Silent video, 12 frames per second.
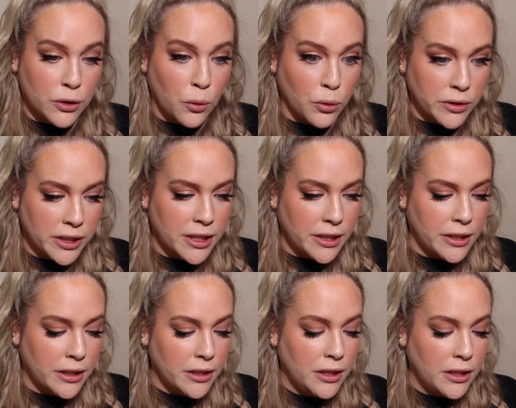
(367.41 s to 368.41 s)

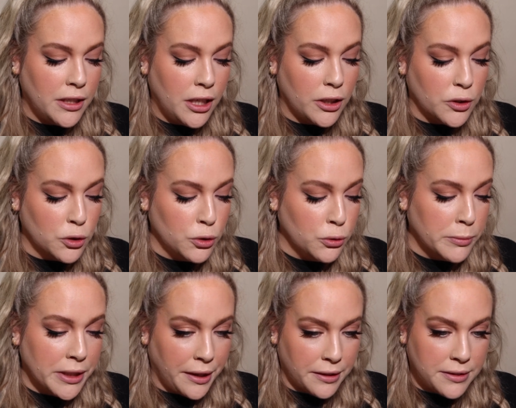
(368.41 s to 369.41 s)
golden
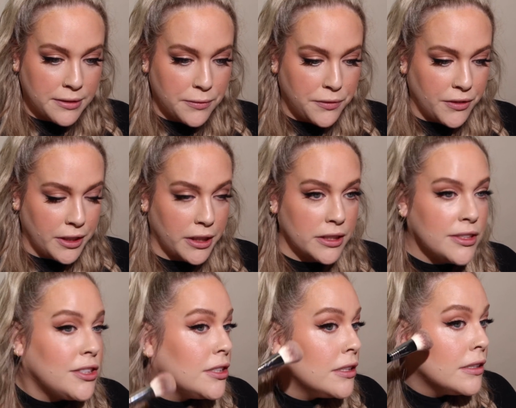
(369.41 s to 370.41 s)
luminous
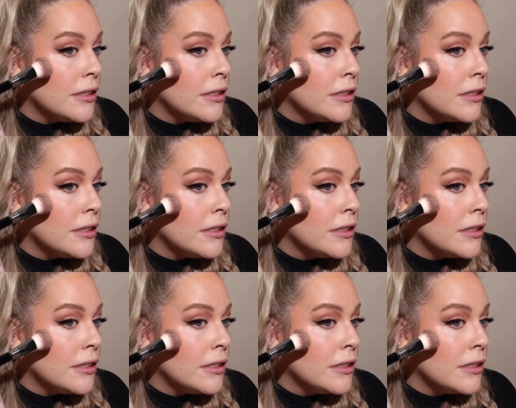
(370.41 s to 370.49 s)
finish.